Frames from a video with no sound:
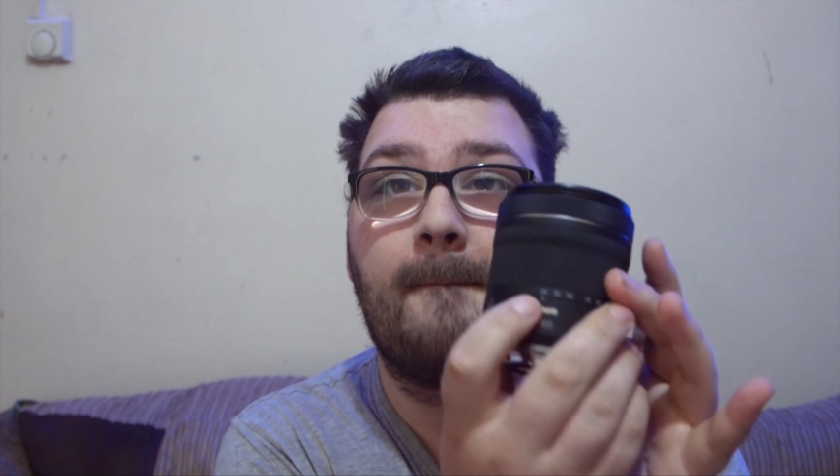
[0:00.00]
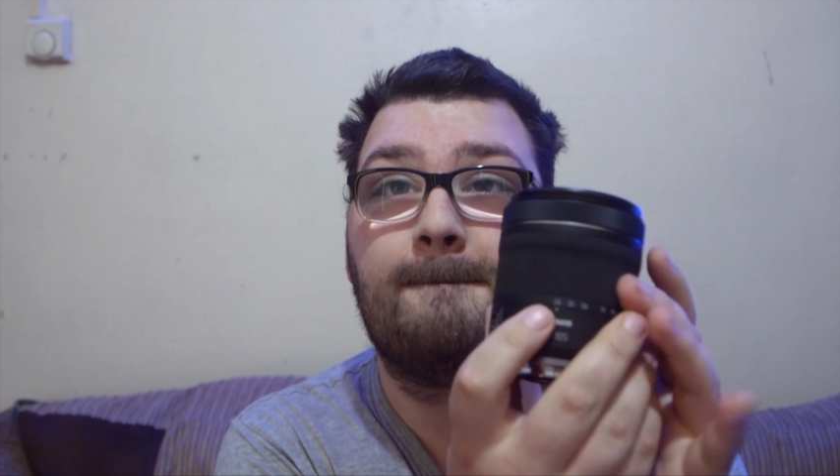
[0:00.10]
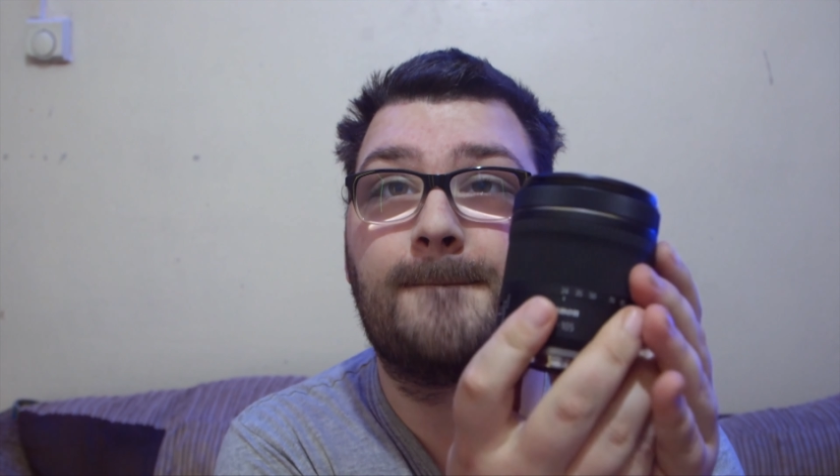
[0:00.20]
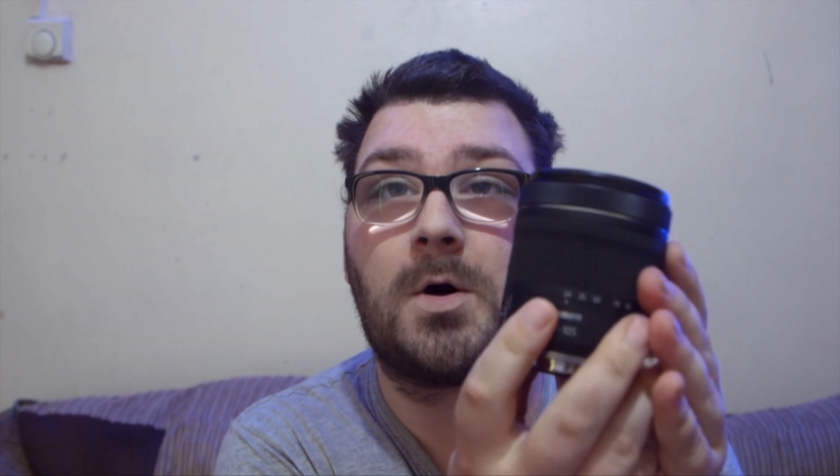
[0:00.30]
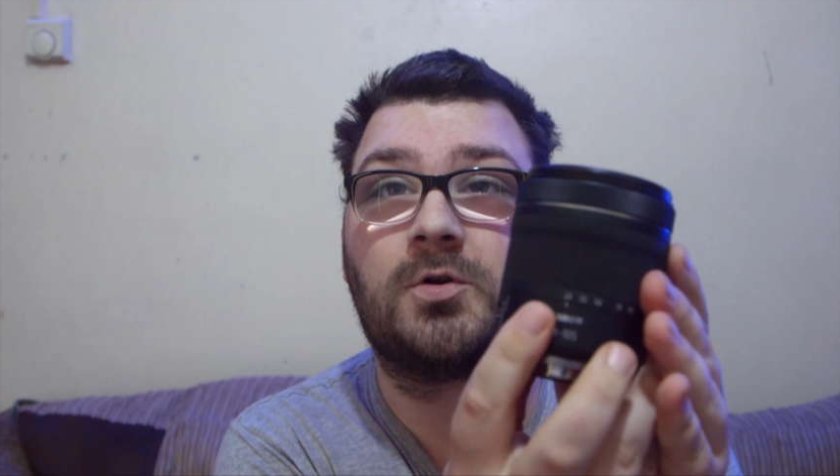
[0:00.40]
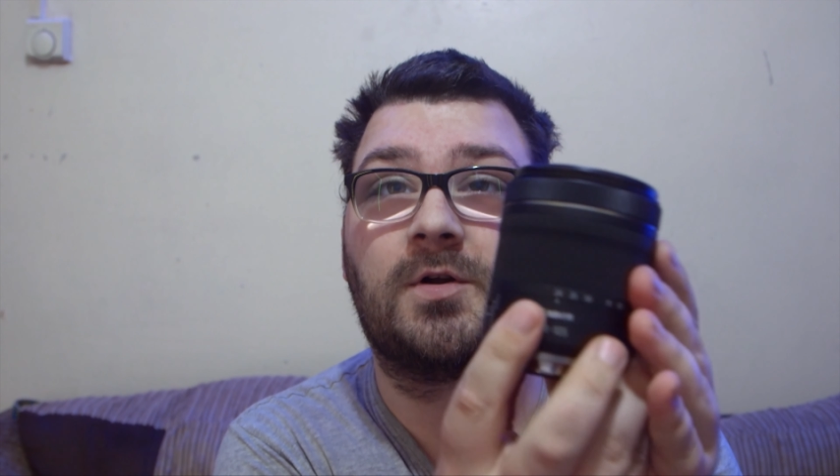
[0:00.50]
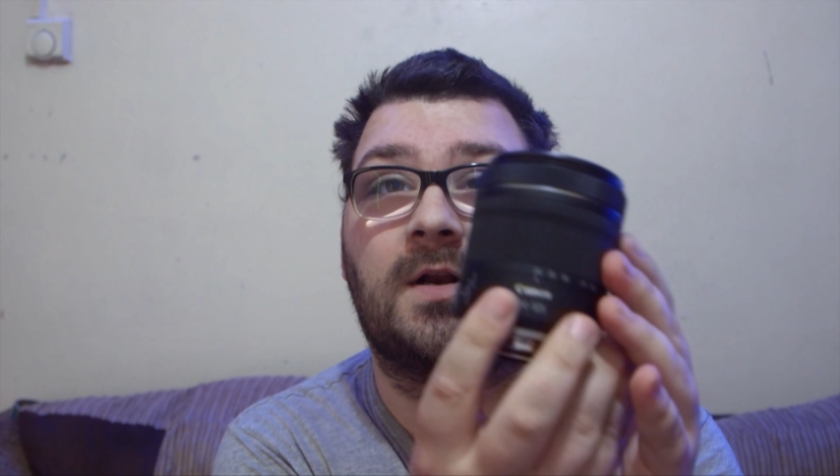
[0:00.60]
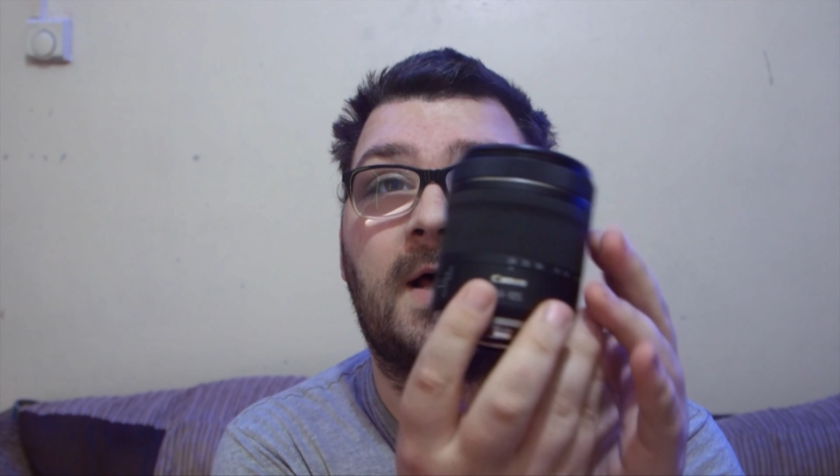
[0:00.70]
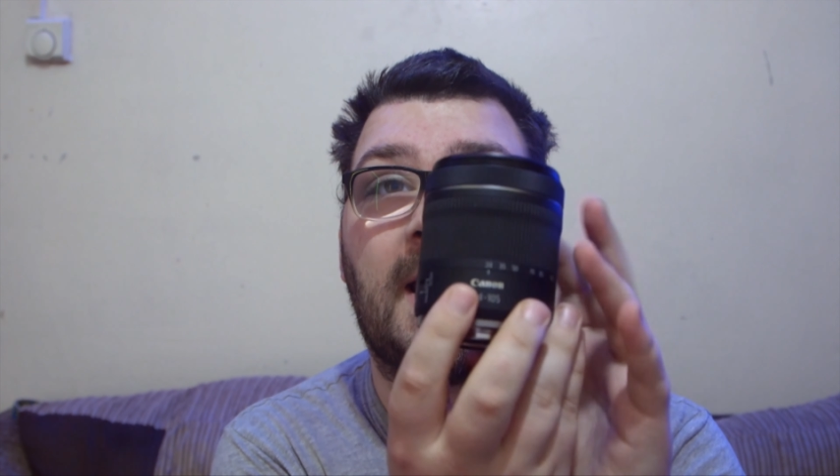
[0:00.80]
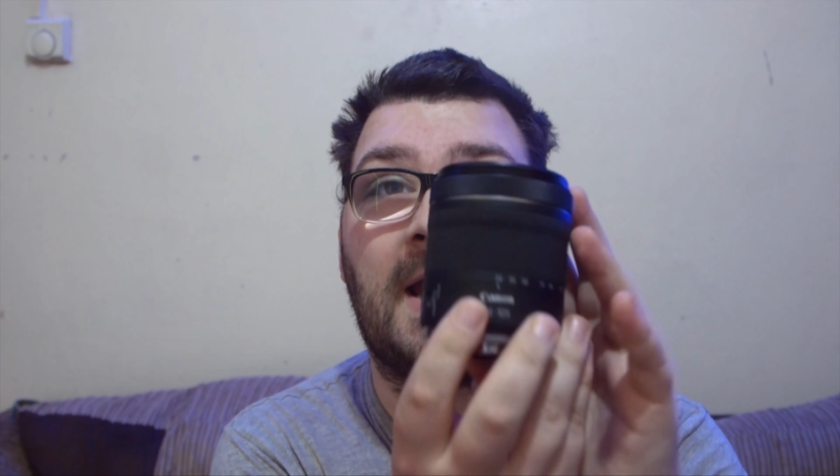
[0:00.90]

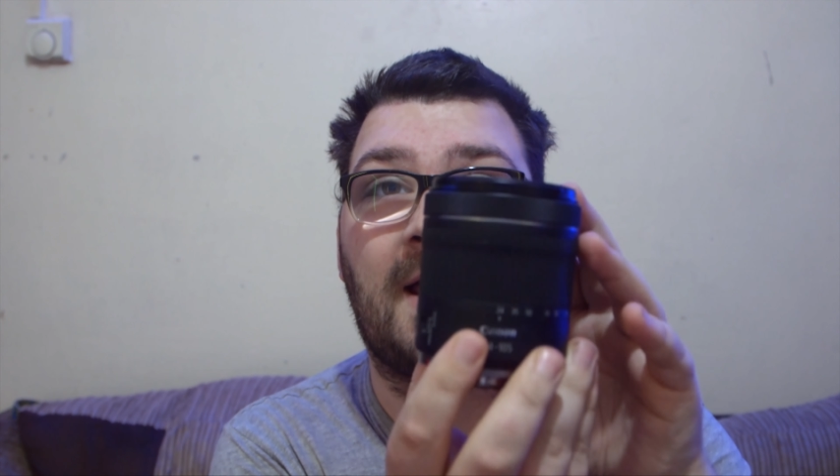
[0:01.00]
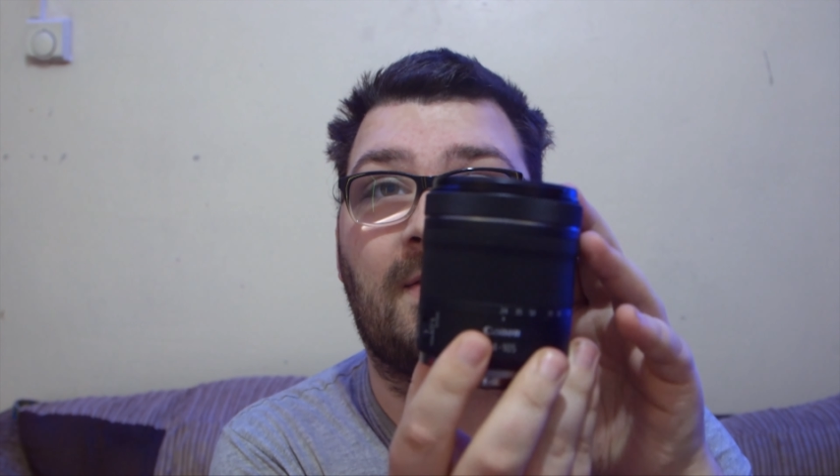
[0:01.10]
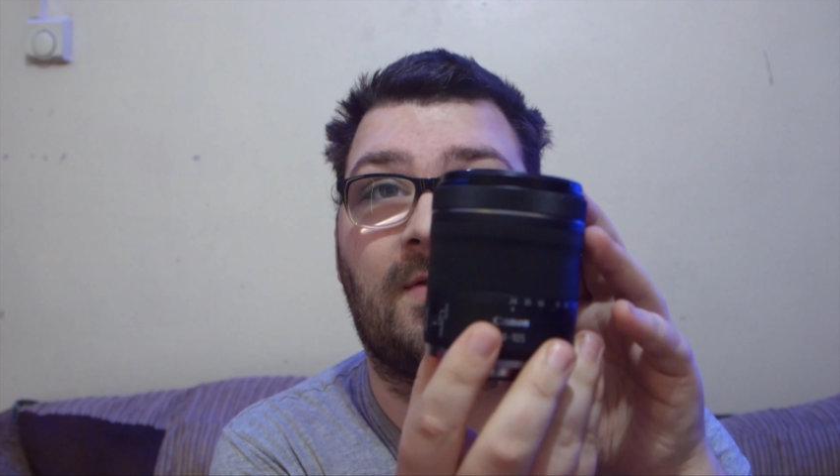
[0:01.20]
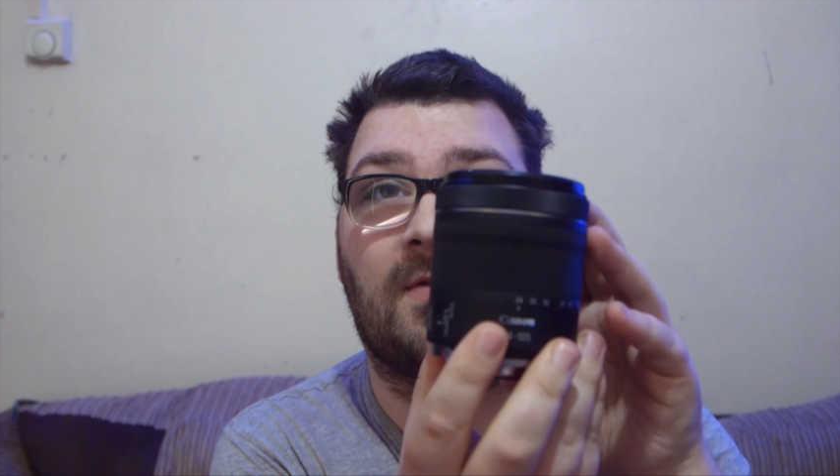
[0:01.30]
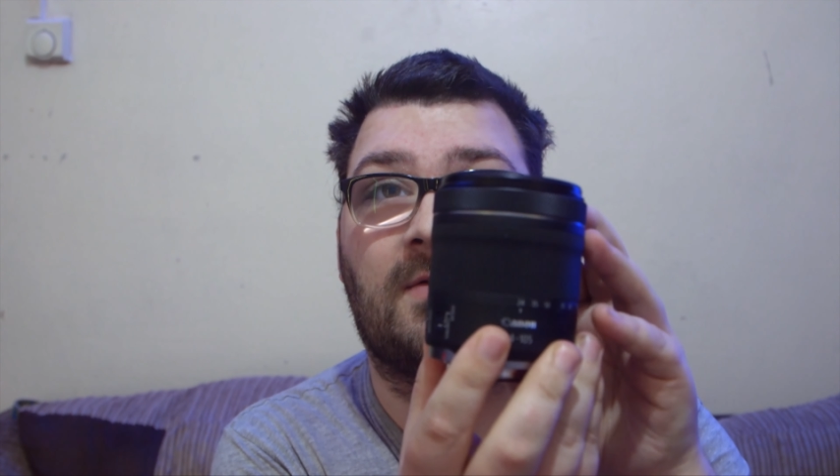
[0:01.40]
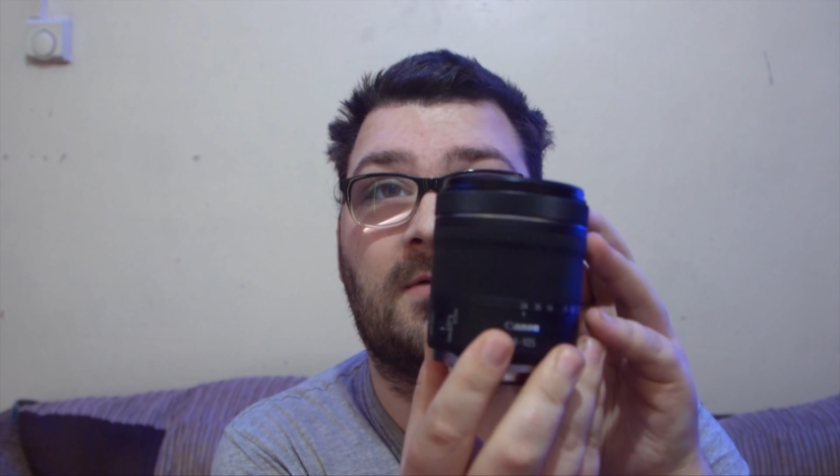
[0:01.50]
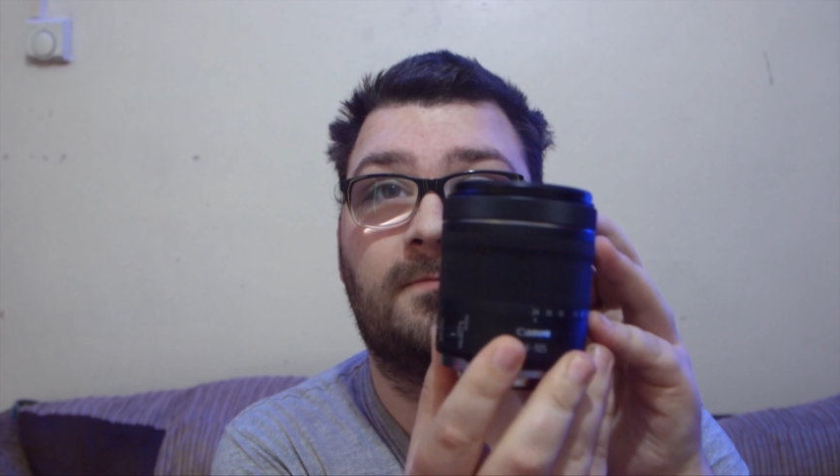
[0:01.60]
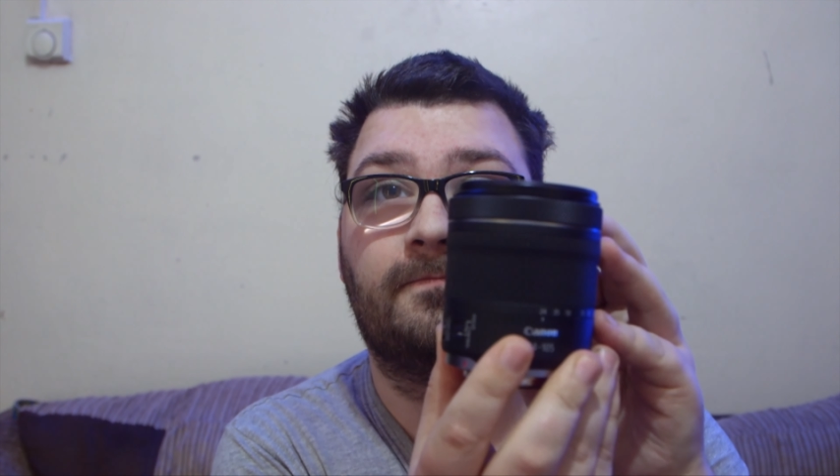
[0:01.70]
modern lens.